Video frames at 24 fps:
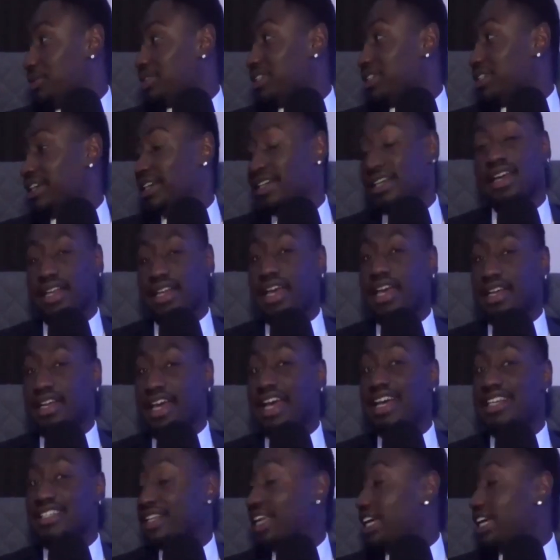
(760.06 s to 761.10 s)
You know what I'm saying.
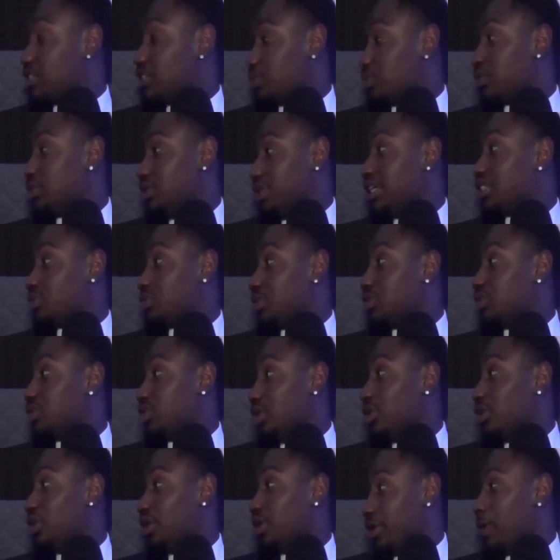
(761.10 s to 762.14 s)
And that's real. That's because I
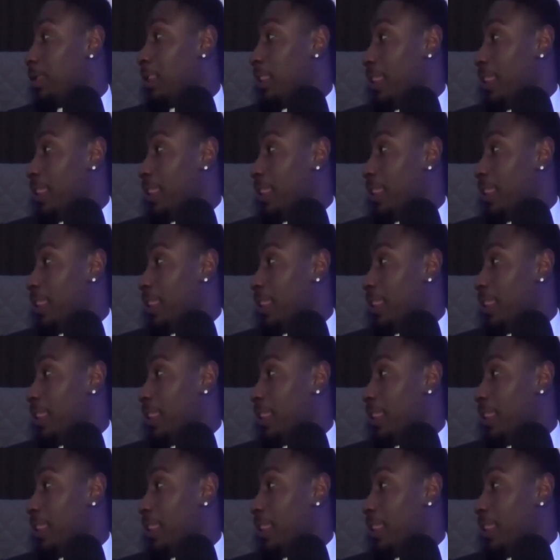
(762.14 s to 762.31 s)
talk money.